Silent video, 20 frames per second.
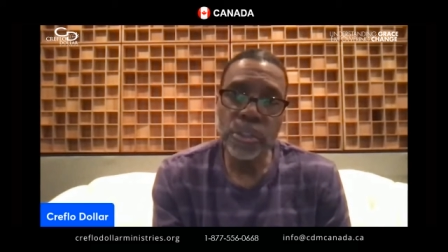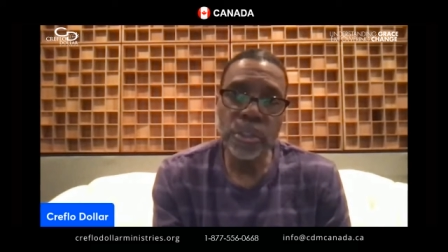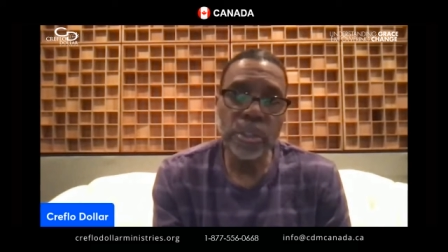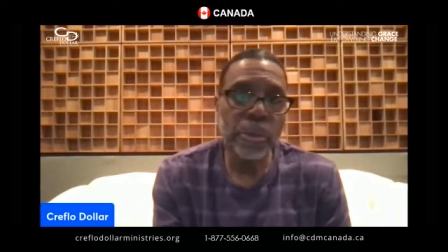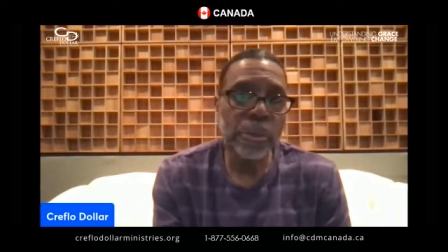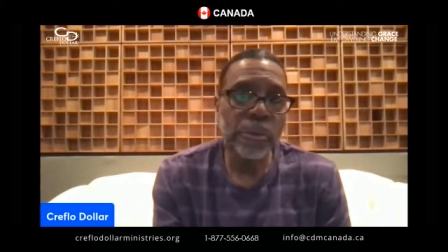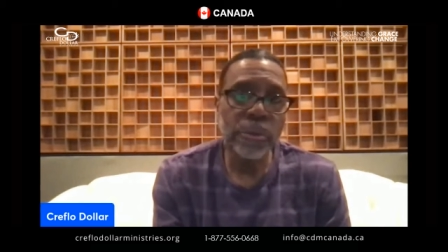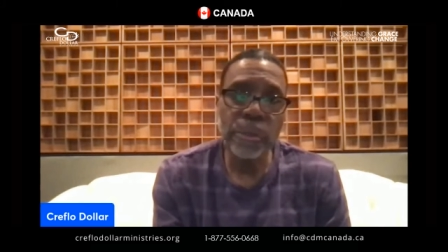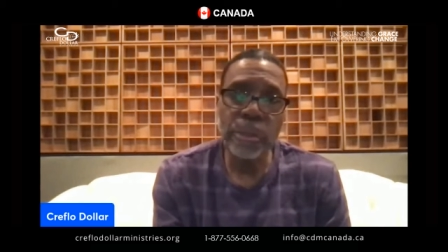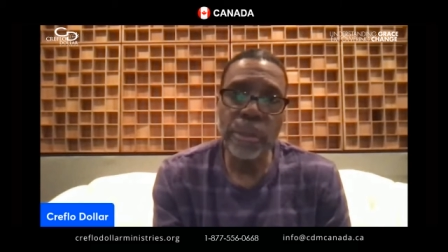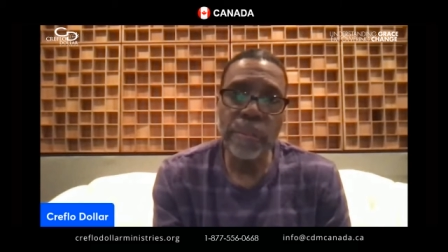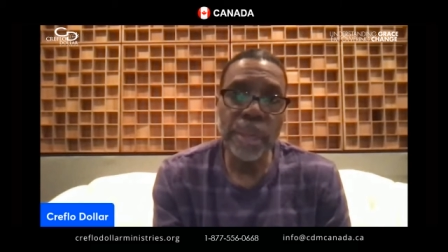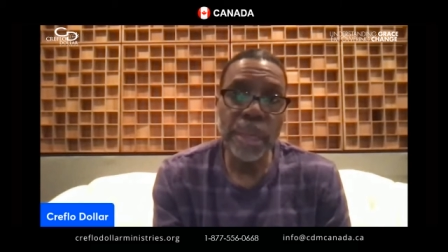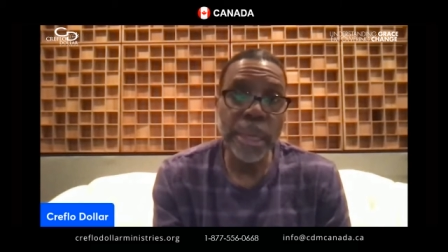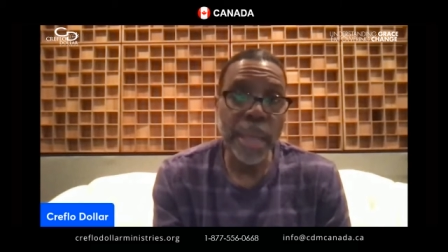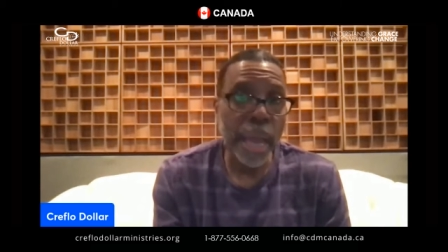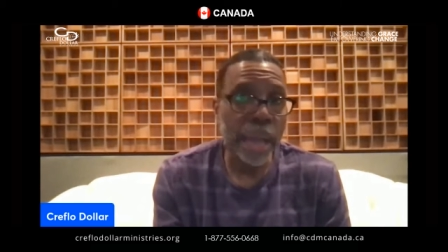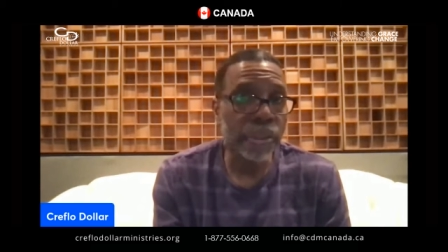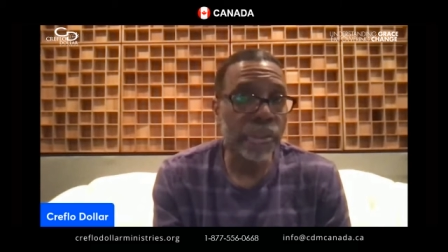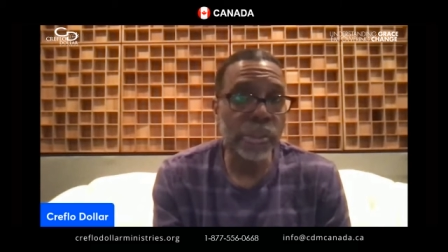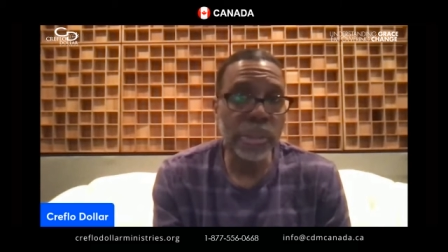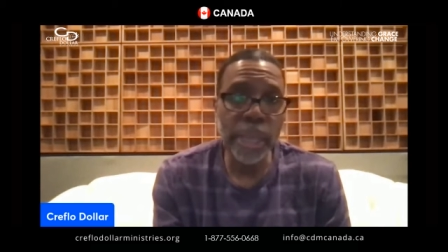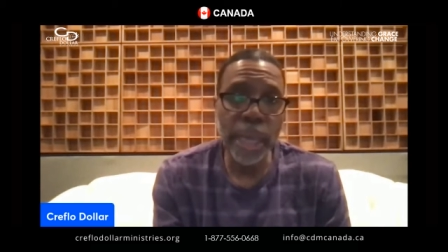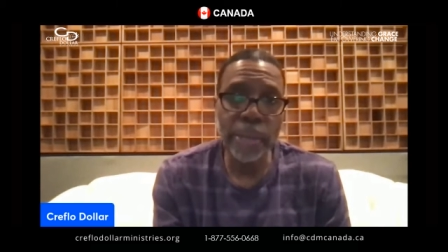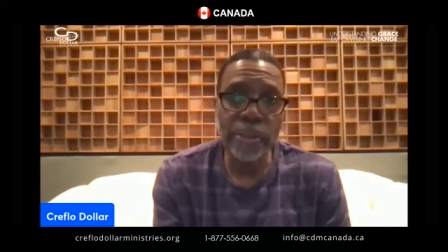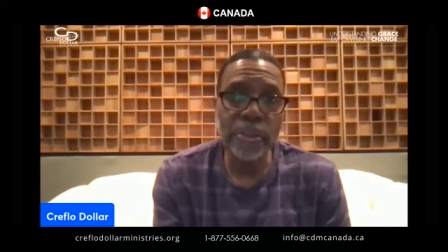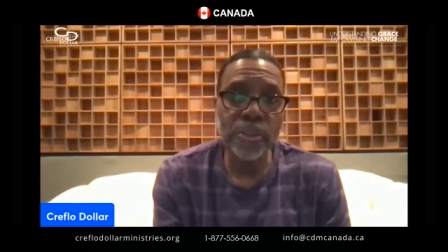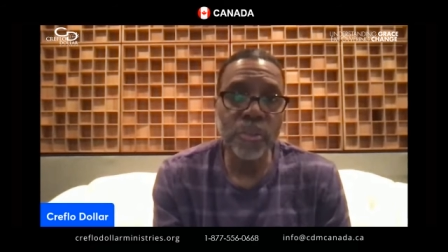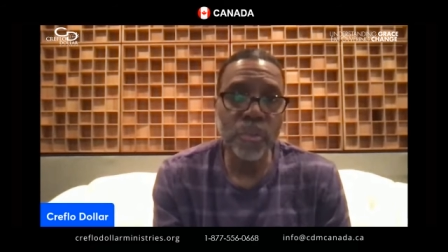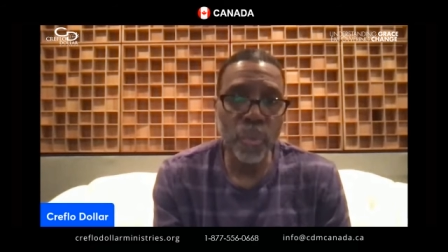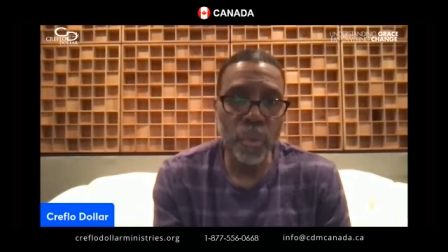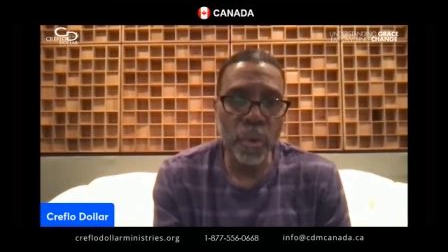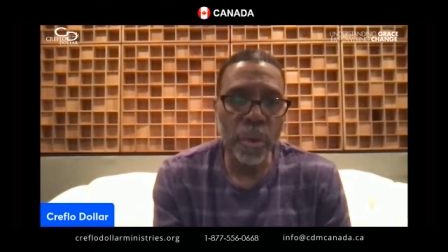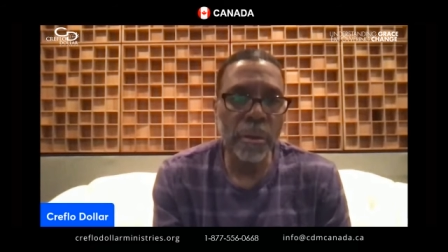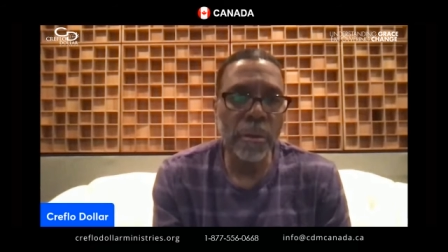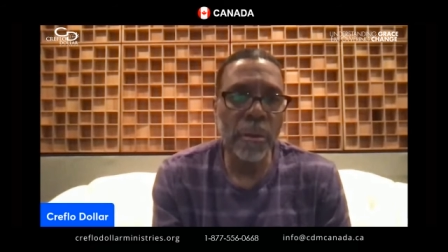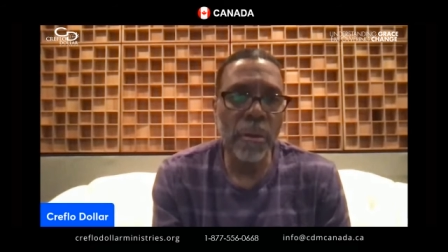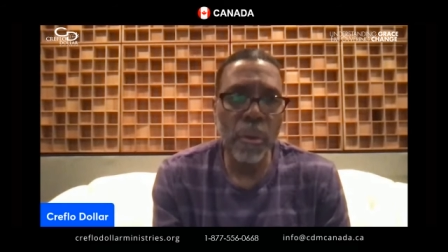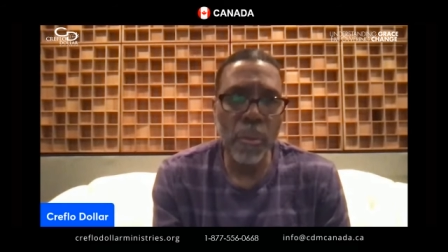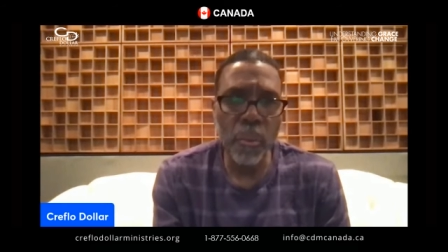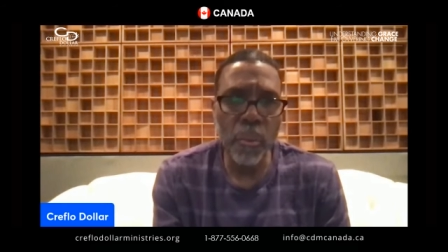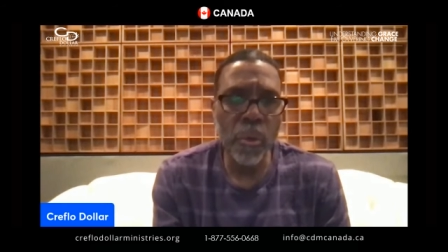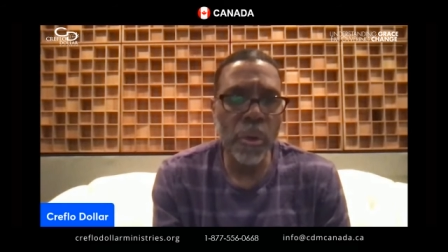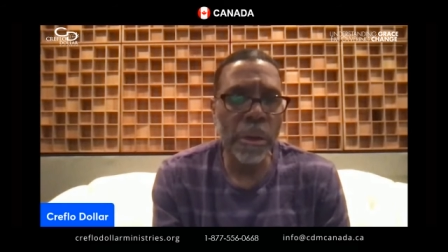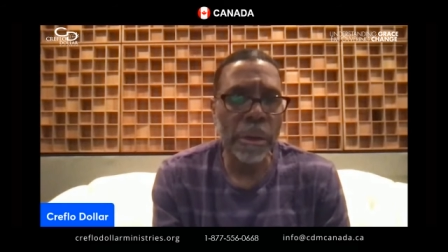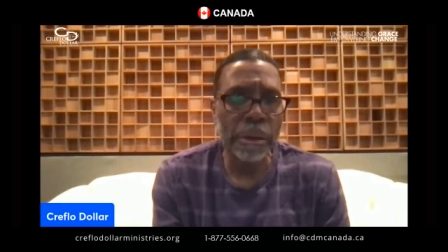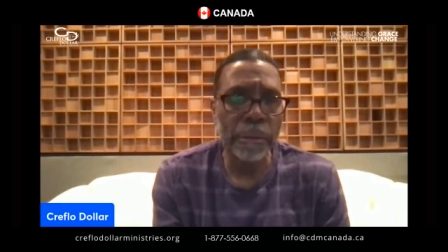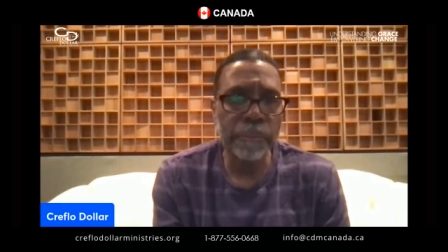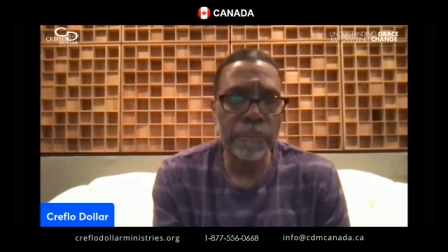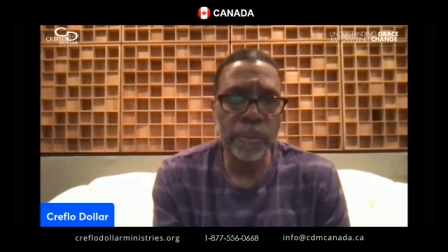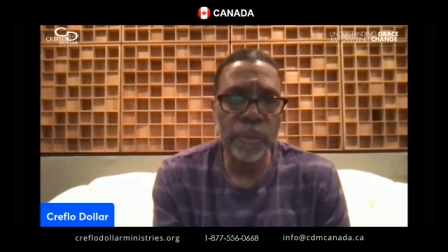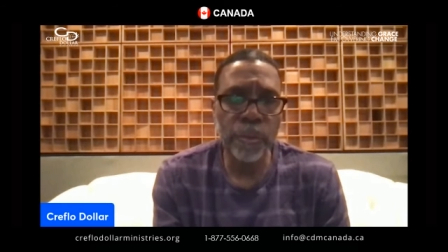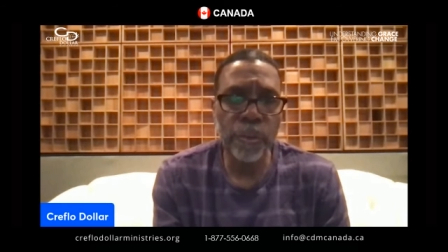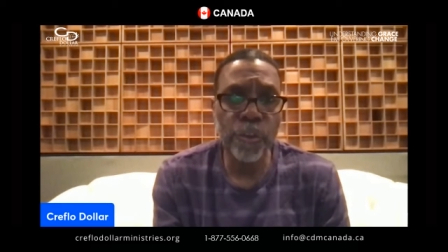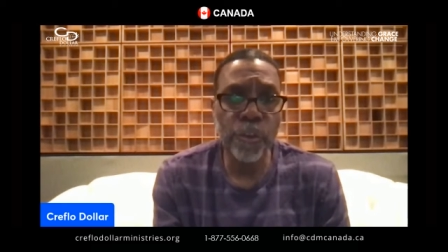he shows up. And now you got this one on one,